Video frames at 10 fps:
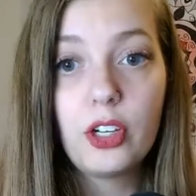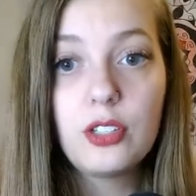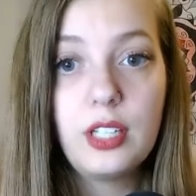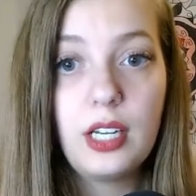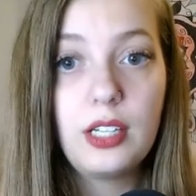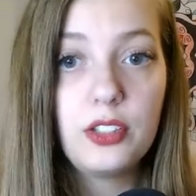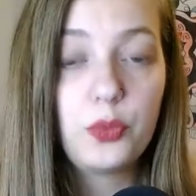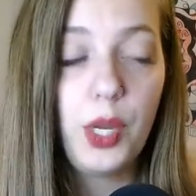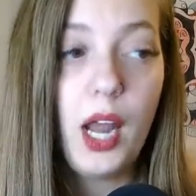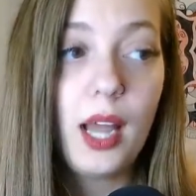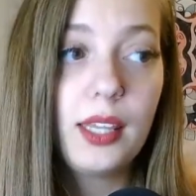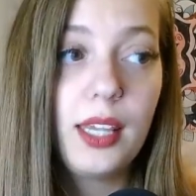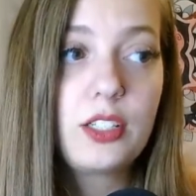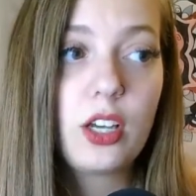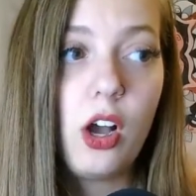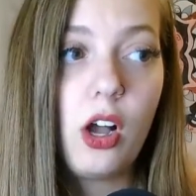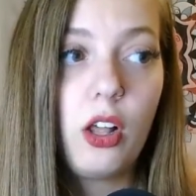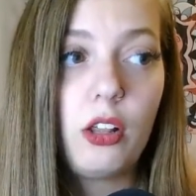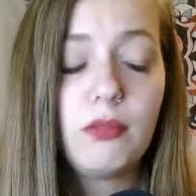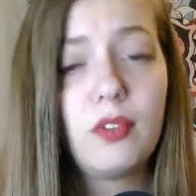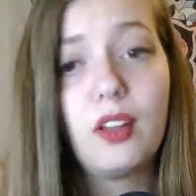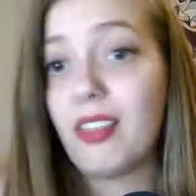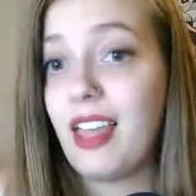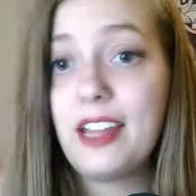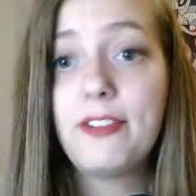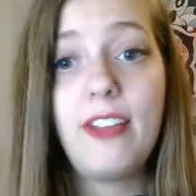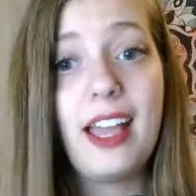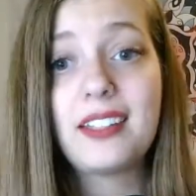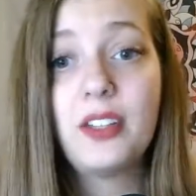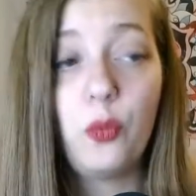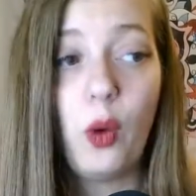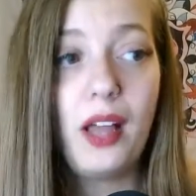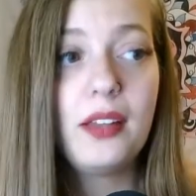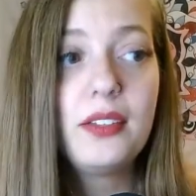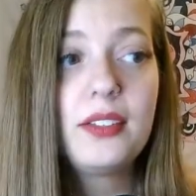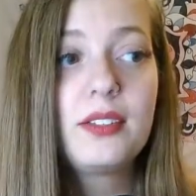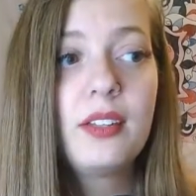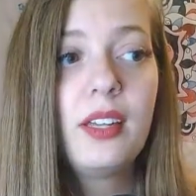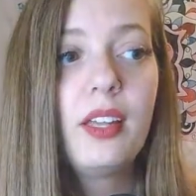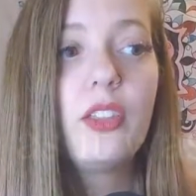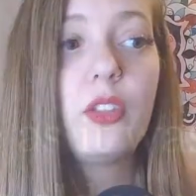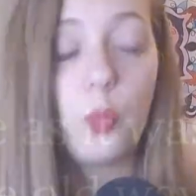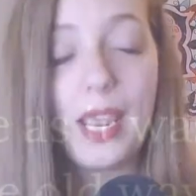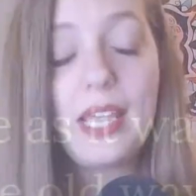stage is what I like to call life as it was. The way